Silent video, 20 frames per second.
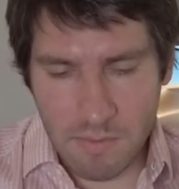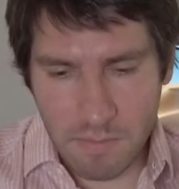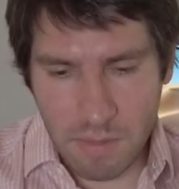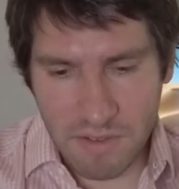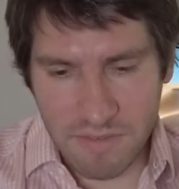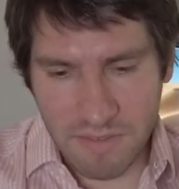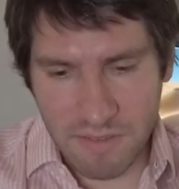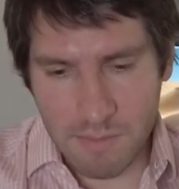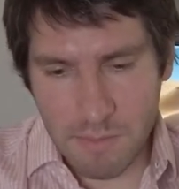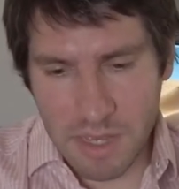
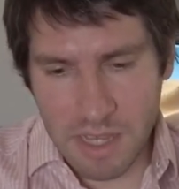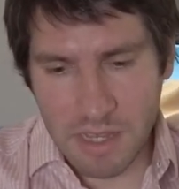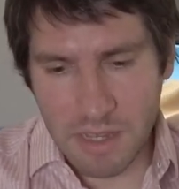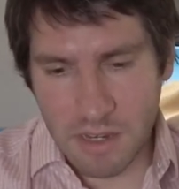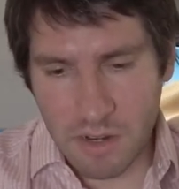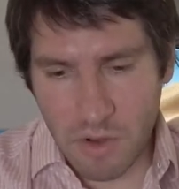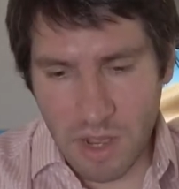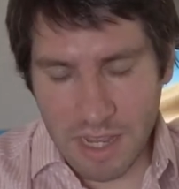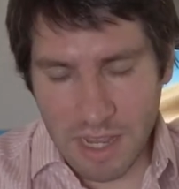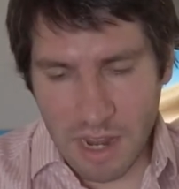But for me,
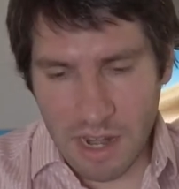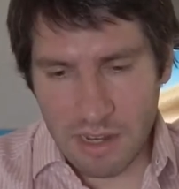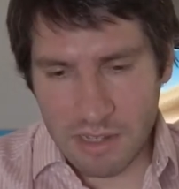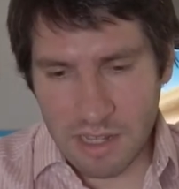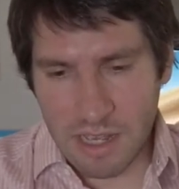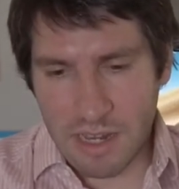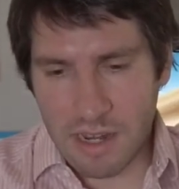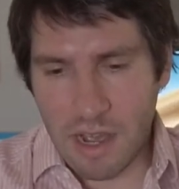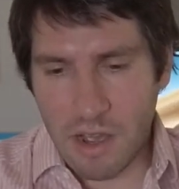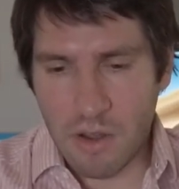you know, I kind
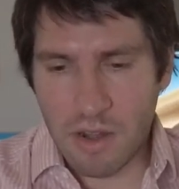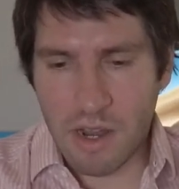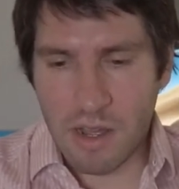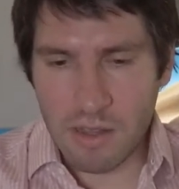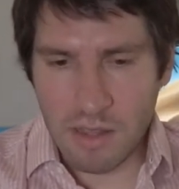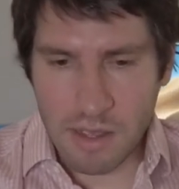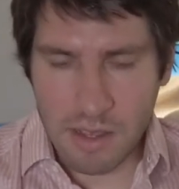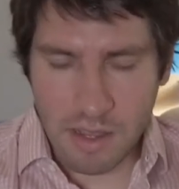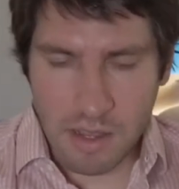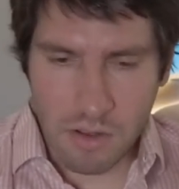of lay it out and
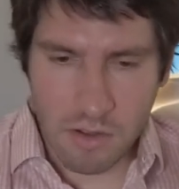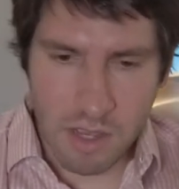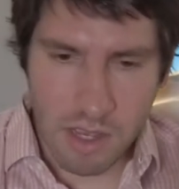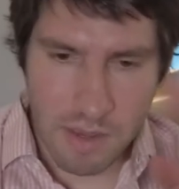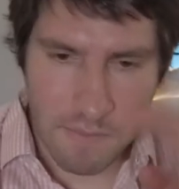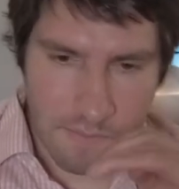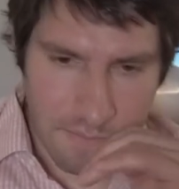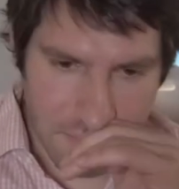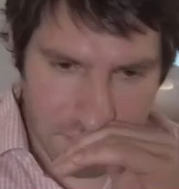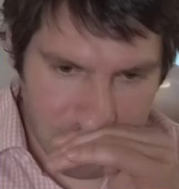I'm like,
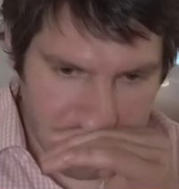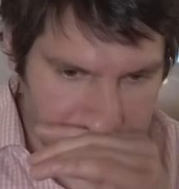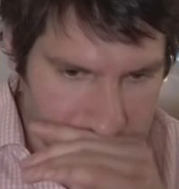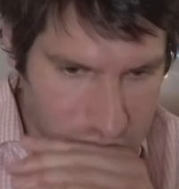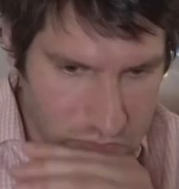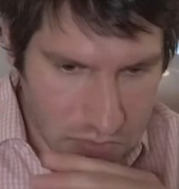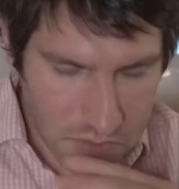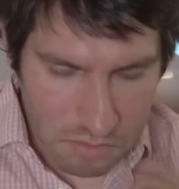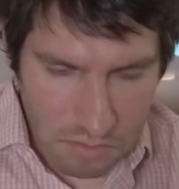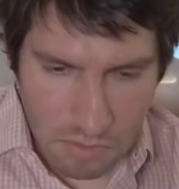okay,
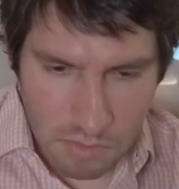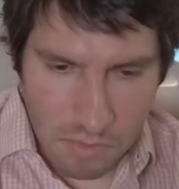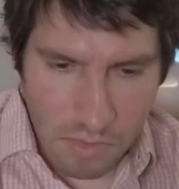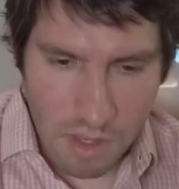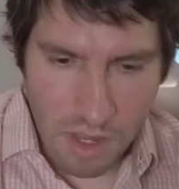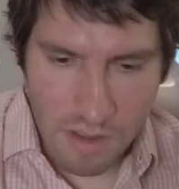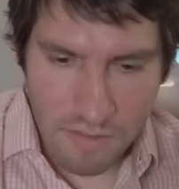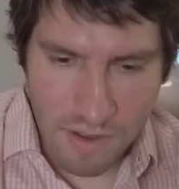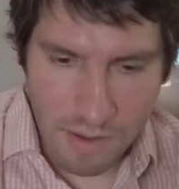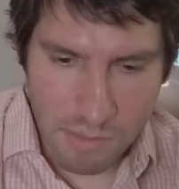
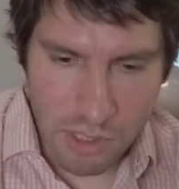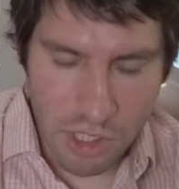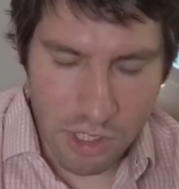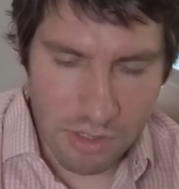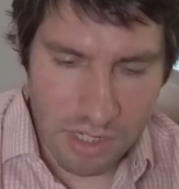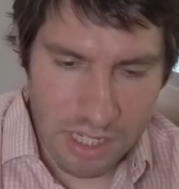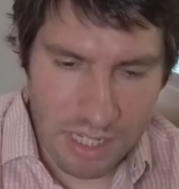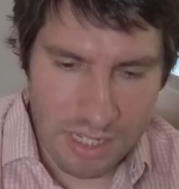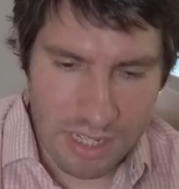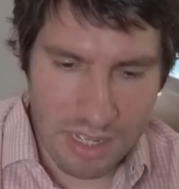if I'm
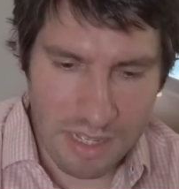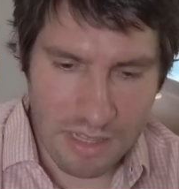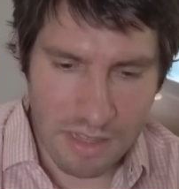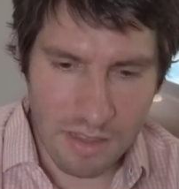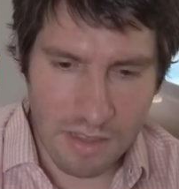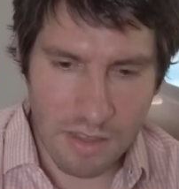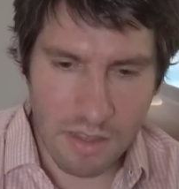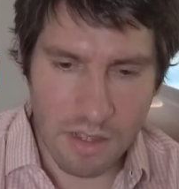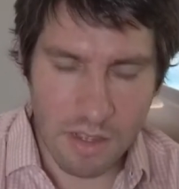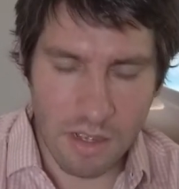shooting
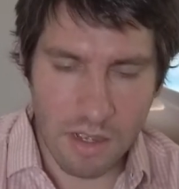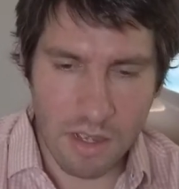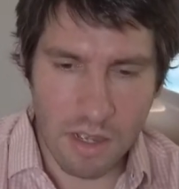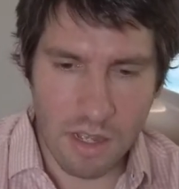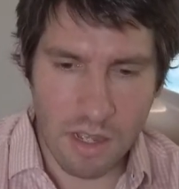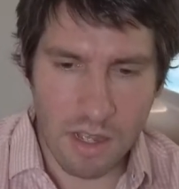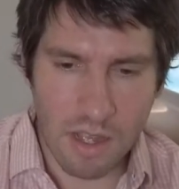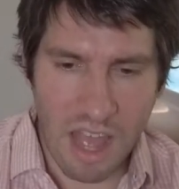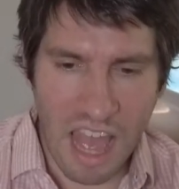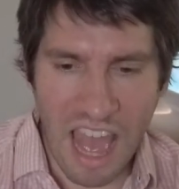
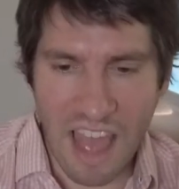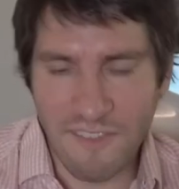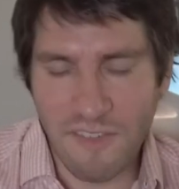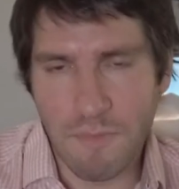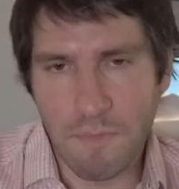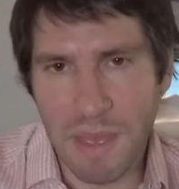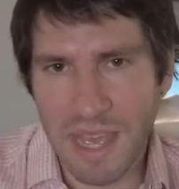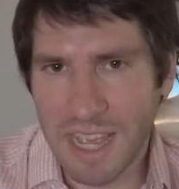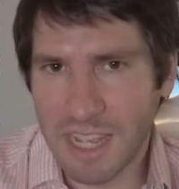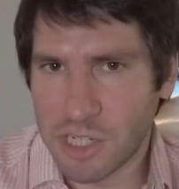uh, half
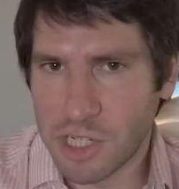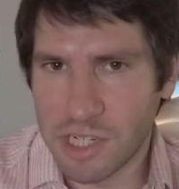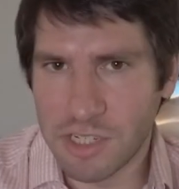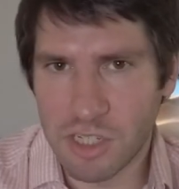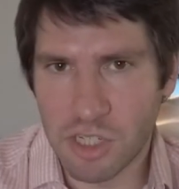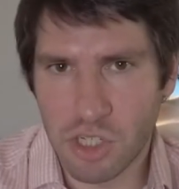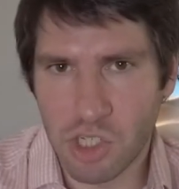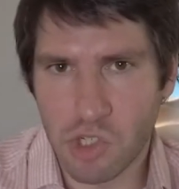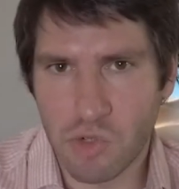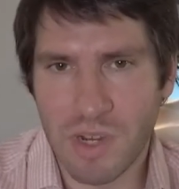a page and
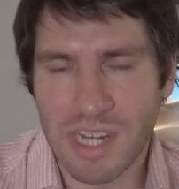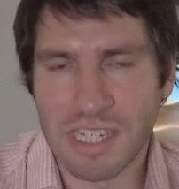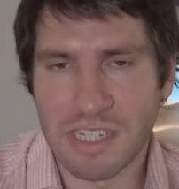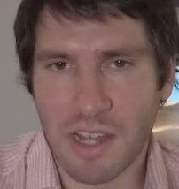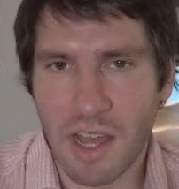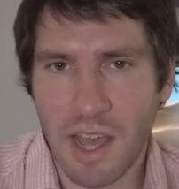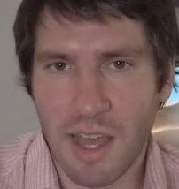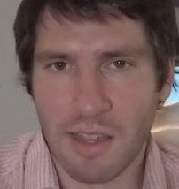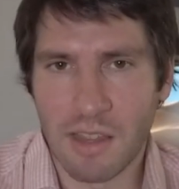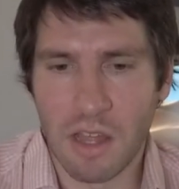it's just straight
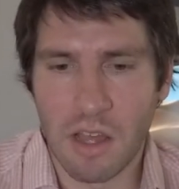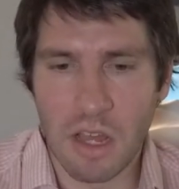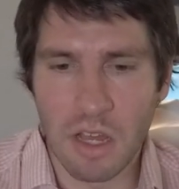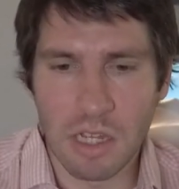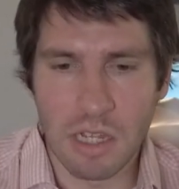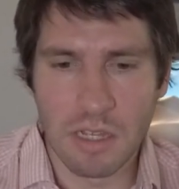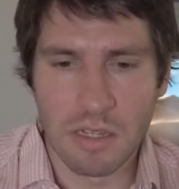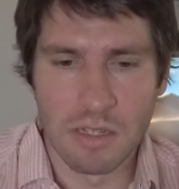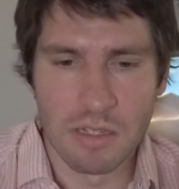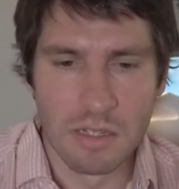
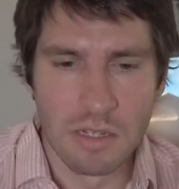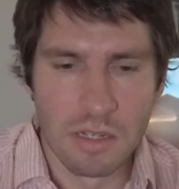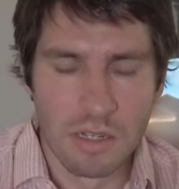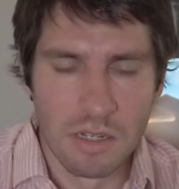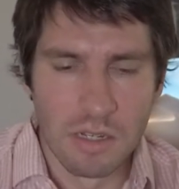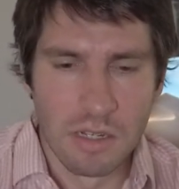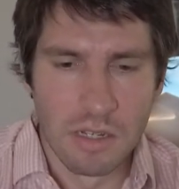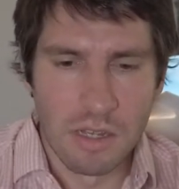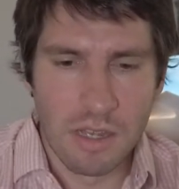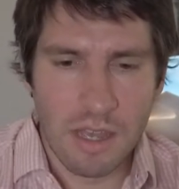dialogue,
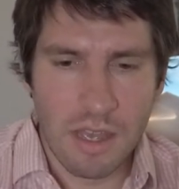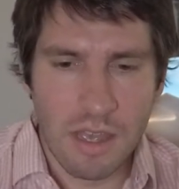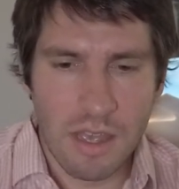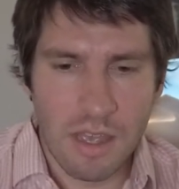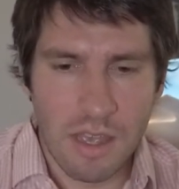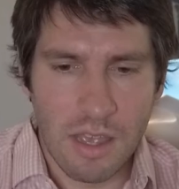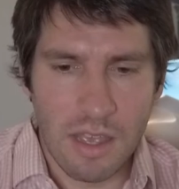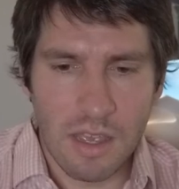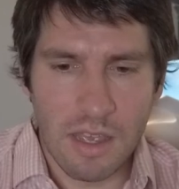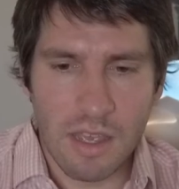
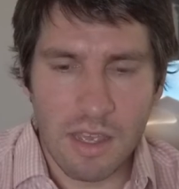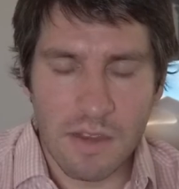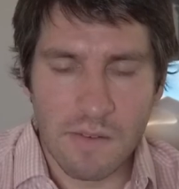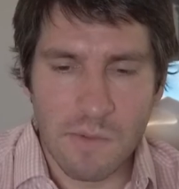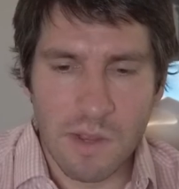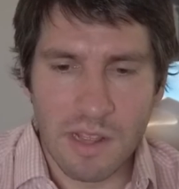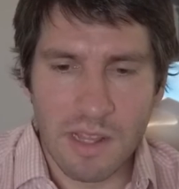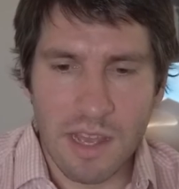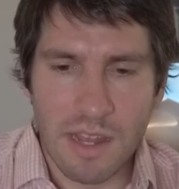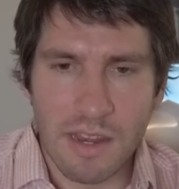
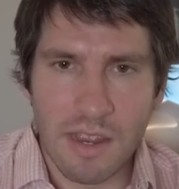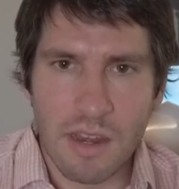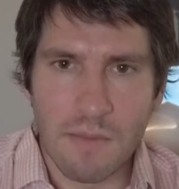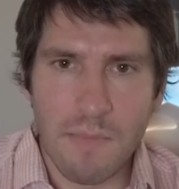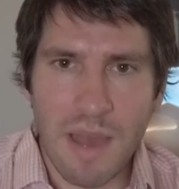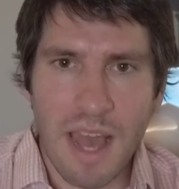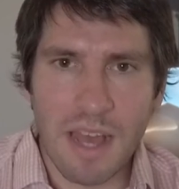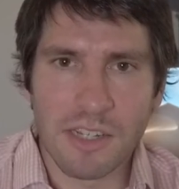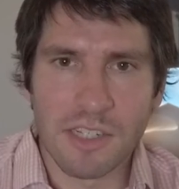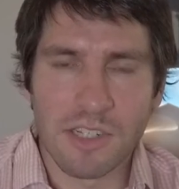and really I need
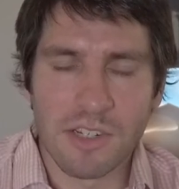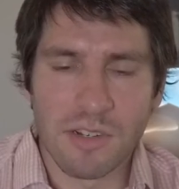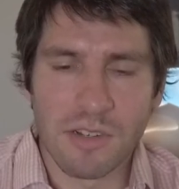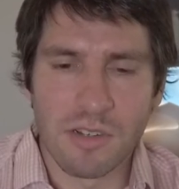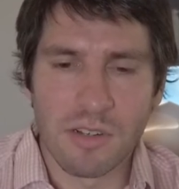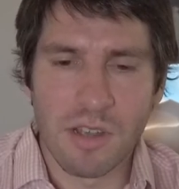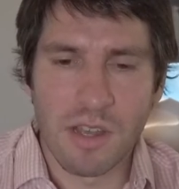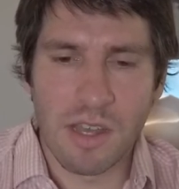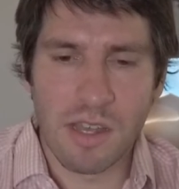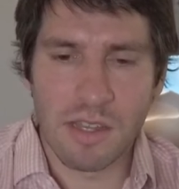a
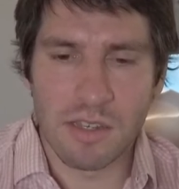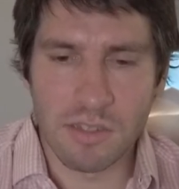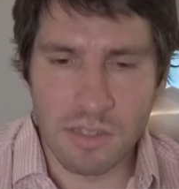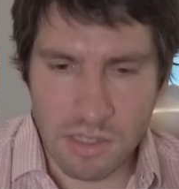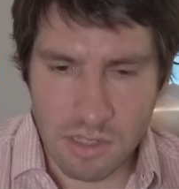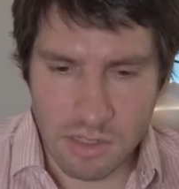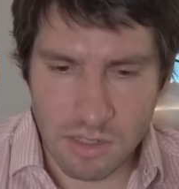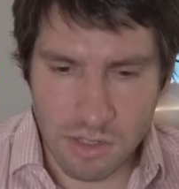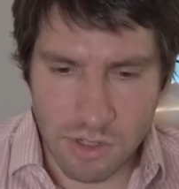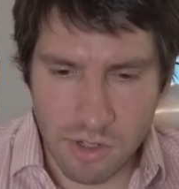master and
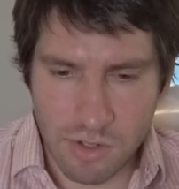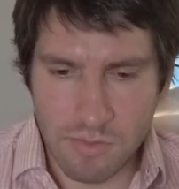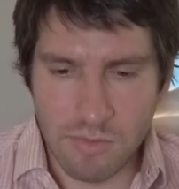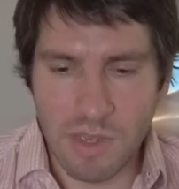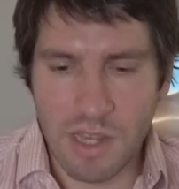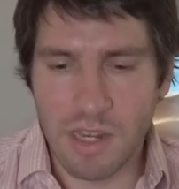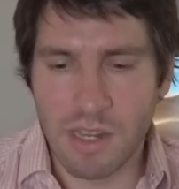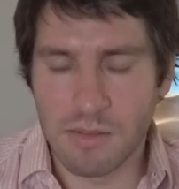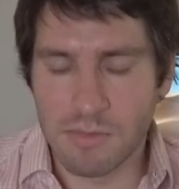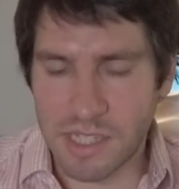two
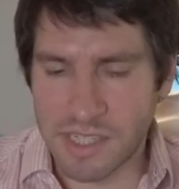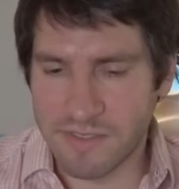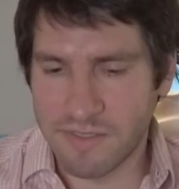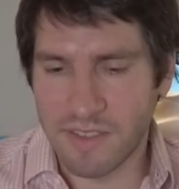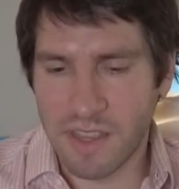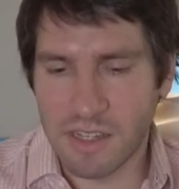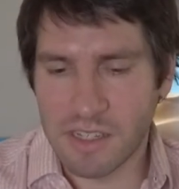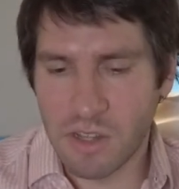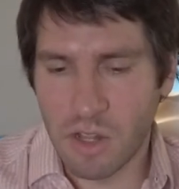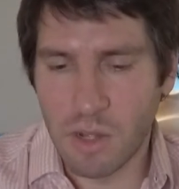mediums
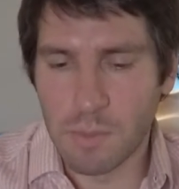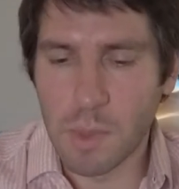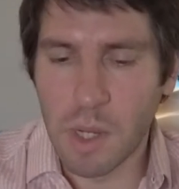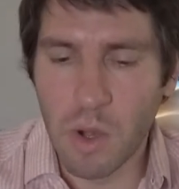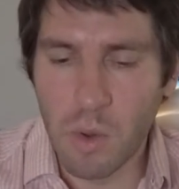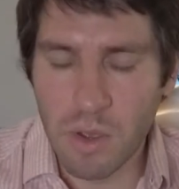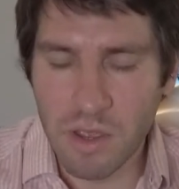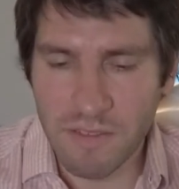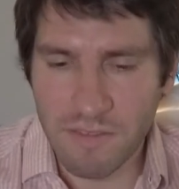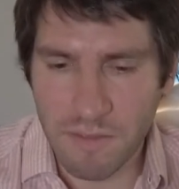if that's all I'm
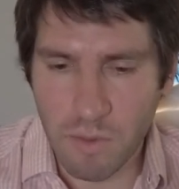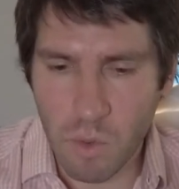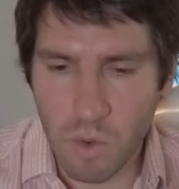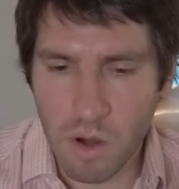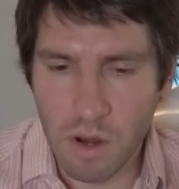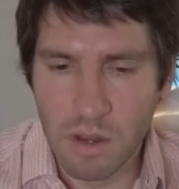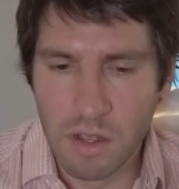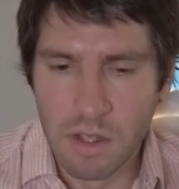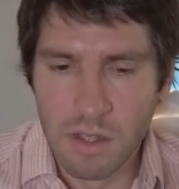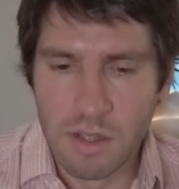going
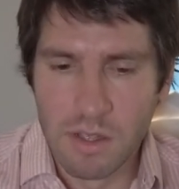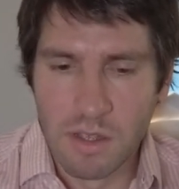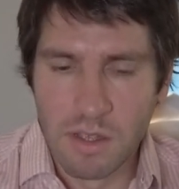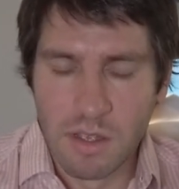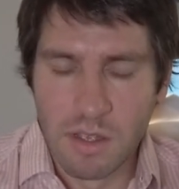for,